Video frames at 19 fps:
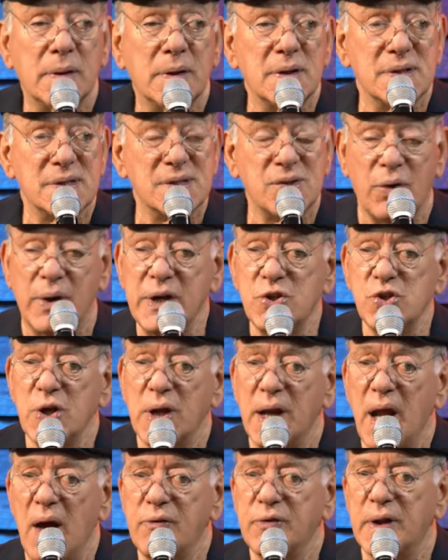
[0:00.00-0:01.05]
Strangely
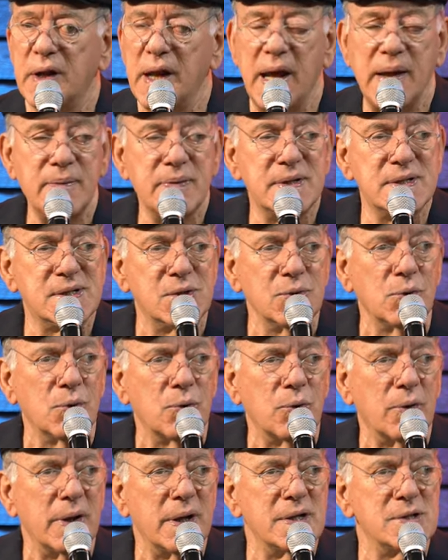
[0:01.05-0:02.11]
enough, the name
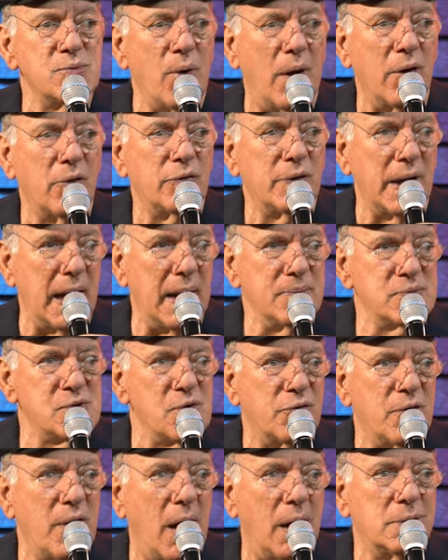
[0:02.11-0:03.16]
Tzur is one of the names
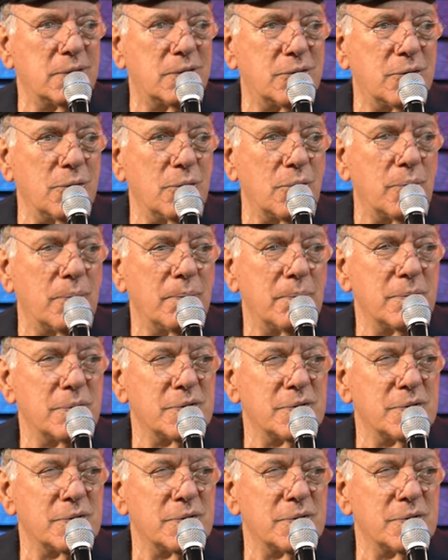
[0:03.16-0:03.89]
of God too.